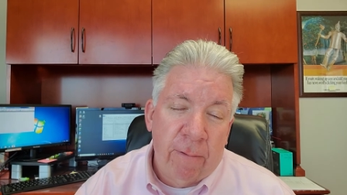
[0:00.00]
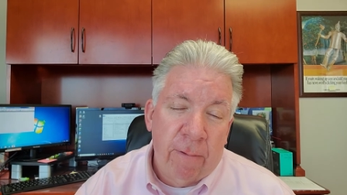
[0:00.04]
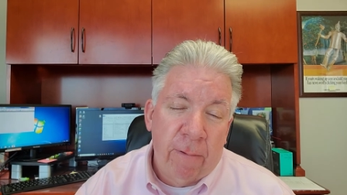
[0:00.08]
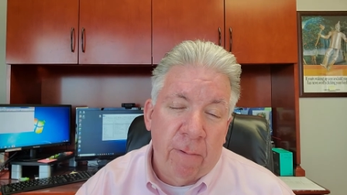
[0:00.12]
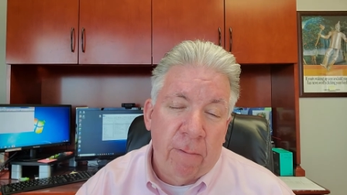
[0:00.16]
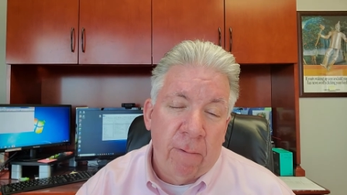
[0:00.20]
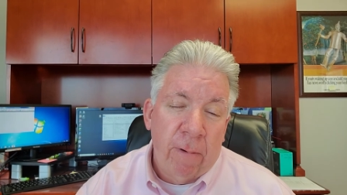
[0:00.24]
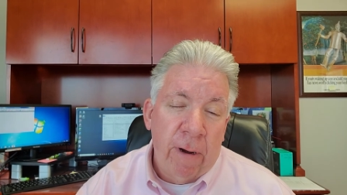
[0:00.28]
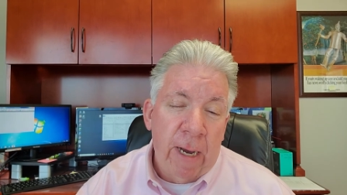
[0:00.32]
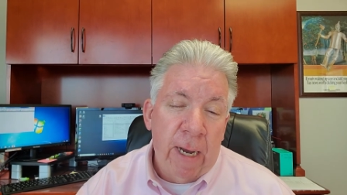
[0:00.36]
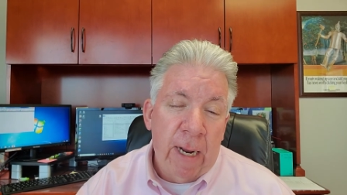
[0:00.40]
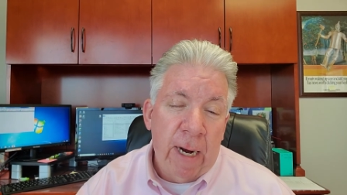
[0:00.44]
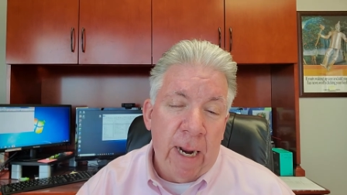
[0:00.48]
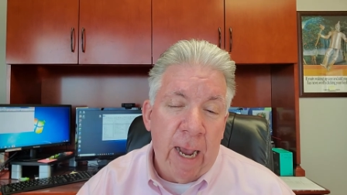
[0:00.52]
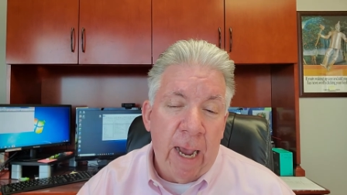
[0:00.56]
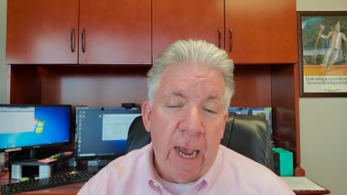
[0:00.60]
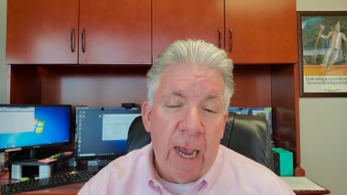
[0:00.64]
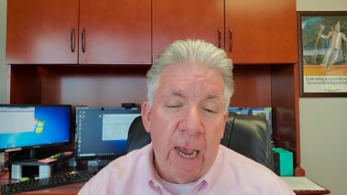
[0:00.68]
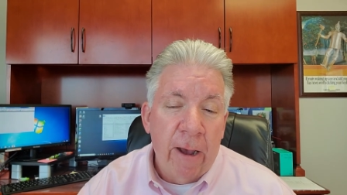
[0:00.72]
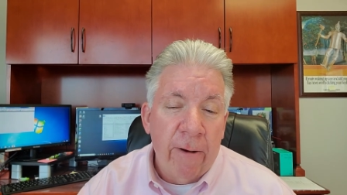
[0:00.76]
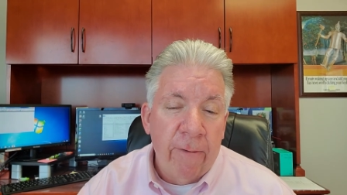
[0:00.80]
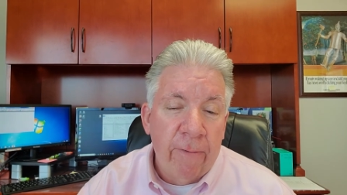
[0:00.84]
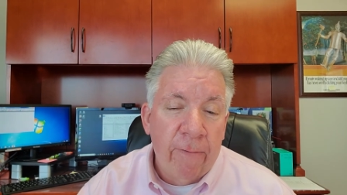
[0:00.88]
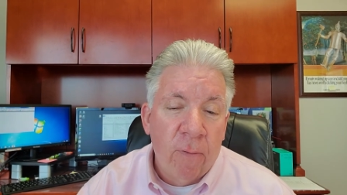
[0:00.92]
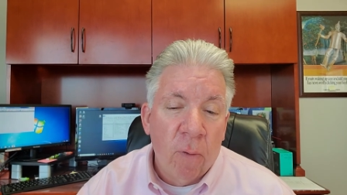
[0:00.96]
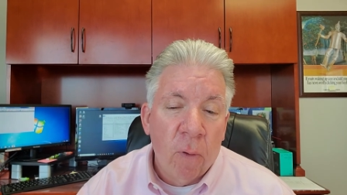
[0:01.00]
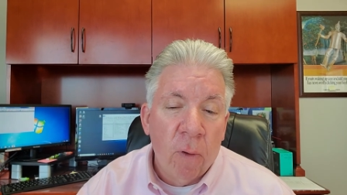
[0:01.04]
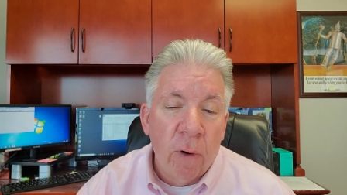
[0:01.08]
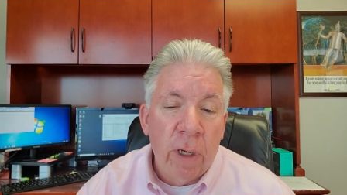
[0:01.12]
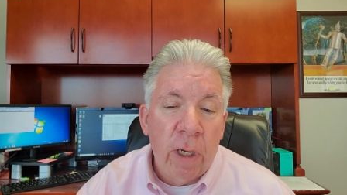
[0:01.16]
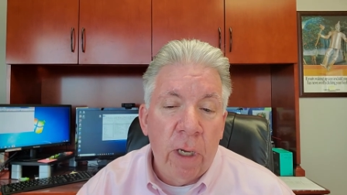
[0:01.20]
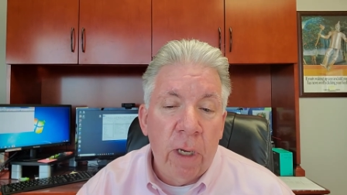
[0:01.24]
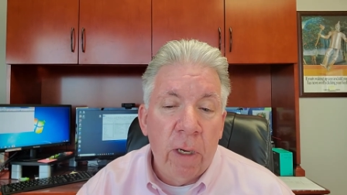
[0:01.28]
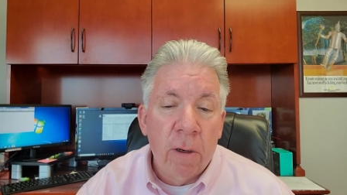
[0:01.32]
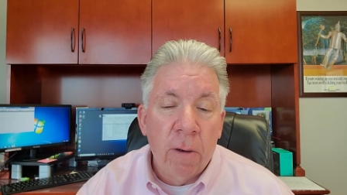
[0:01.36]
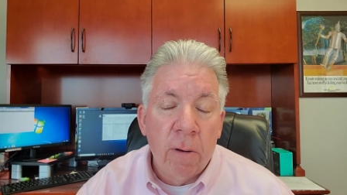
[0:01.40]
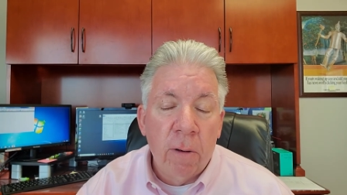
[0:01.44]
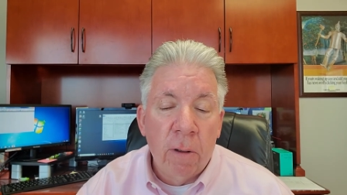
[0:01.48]
three and a half, four
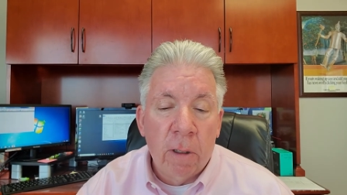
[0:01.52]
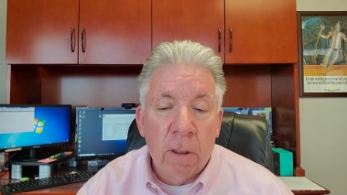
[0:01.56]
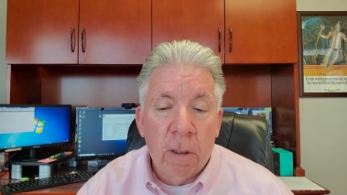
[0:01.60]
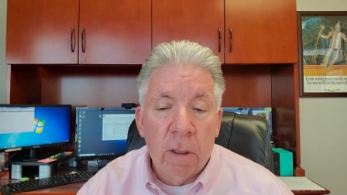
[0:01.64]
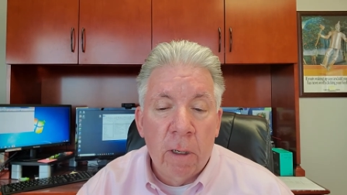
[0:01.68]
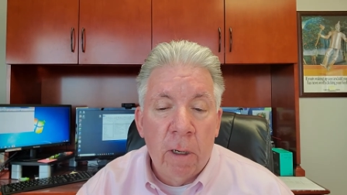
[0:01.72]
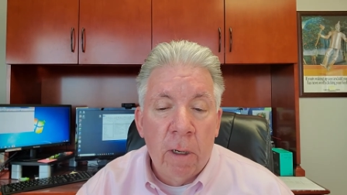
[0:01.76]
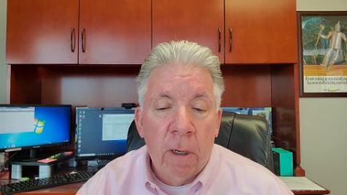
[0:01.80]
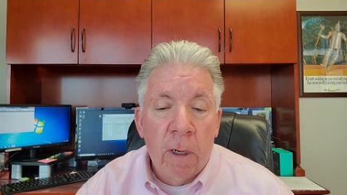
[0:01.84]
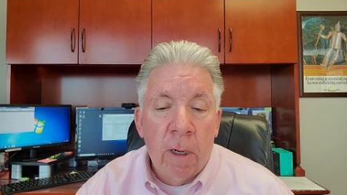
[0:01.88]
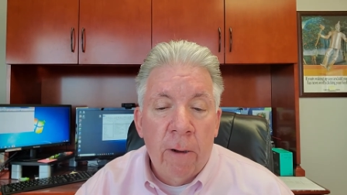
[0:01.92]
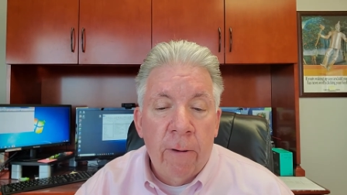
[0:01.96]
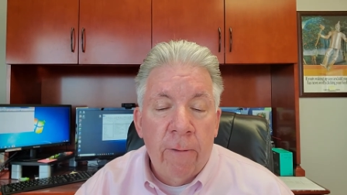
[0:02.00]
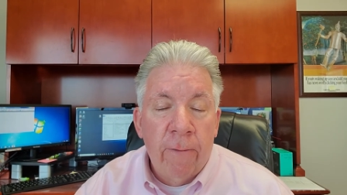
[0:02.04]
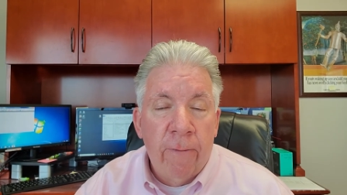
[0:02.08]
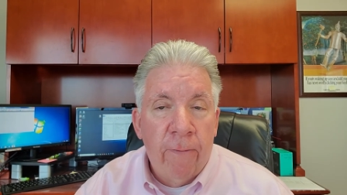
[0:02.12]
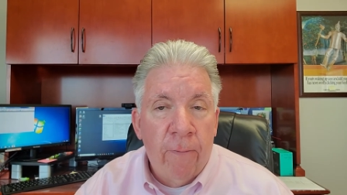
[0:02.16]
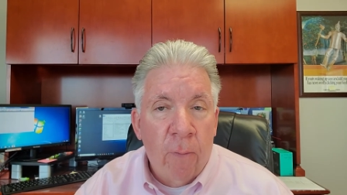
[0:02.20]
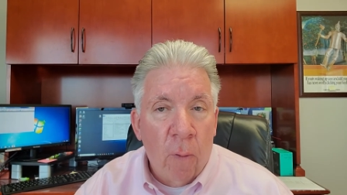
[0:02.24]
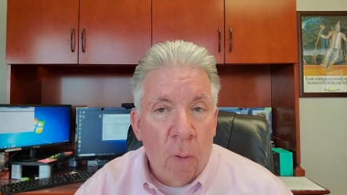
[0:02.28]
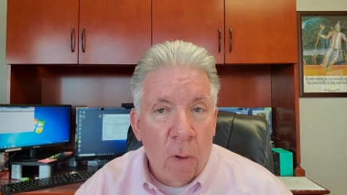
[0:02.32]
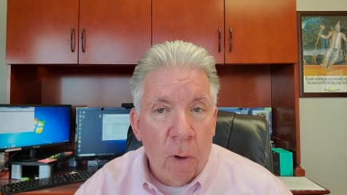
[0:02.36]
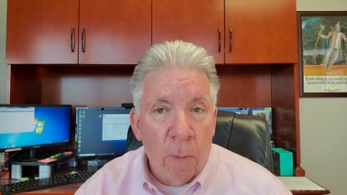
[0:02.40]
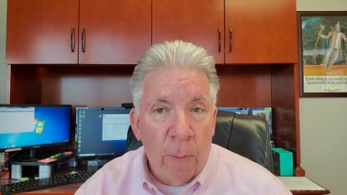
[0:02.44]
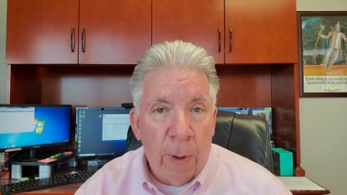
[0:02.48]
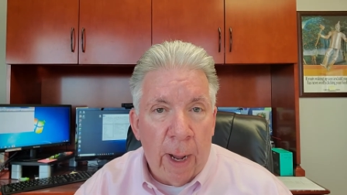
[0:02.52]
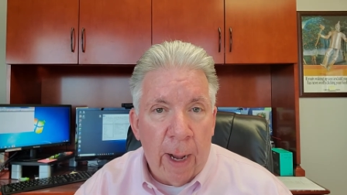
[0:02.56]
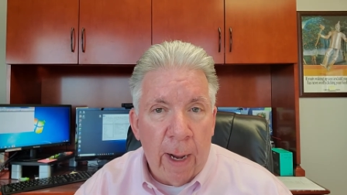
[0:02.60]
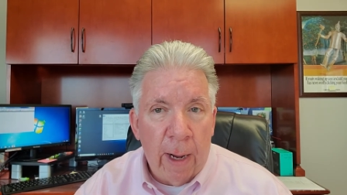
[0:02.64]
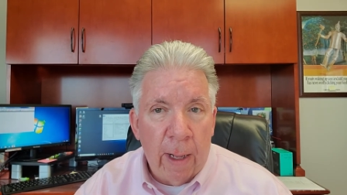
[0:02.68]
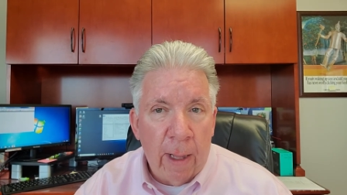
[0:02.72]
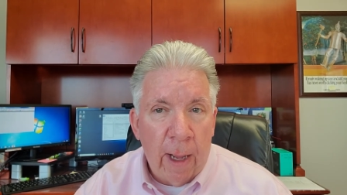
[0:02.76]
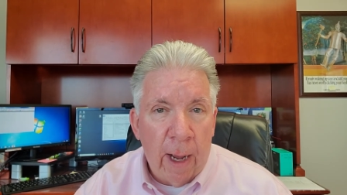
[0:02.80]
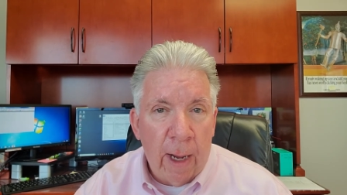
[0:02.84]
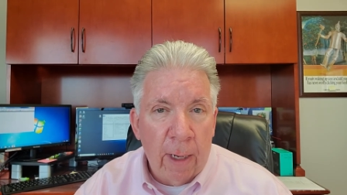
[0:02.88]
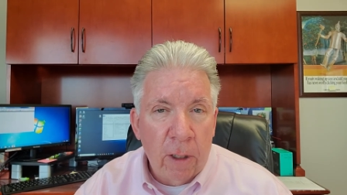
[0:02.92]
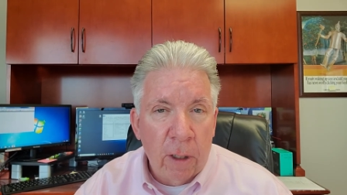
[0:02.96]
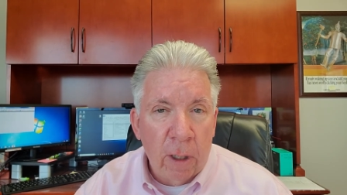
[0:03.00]
years, four
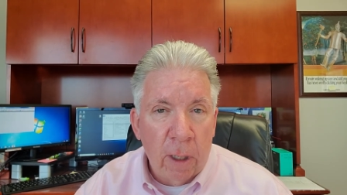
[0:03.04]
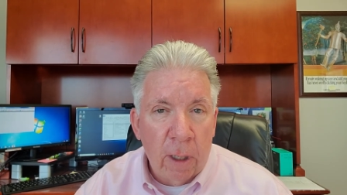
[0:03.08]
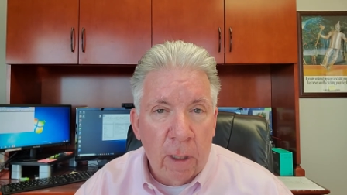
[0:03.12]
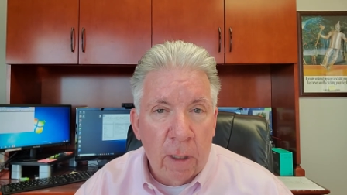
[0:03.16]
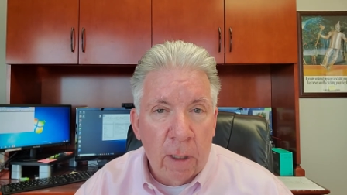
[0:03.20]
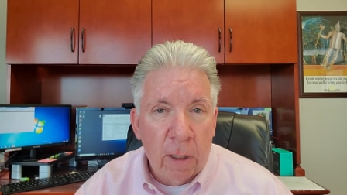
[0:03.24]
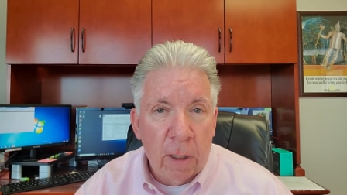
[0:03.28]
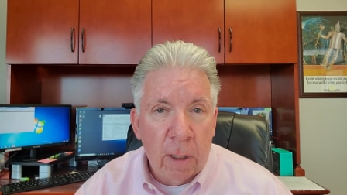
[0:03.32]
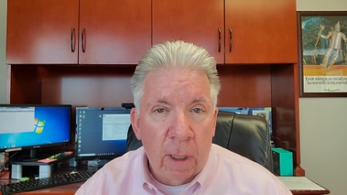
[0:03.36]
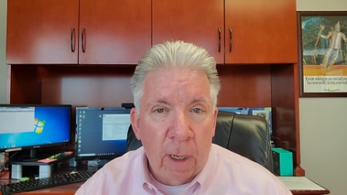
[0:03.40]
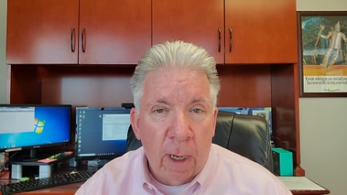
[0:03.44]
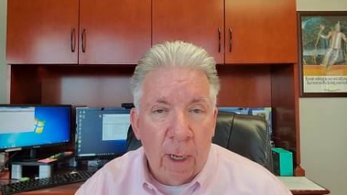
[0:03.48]
biologics,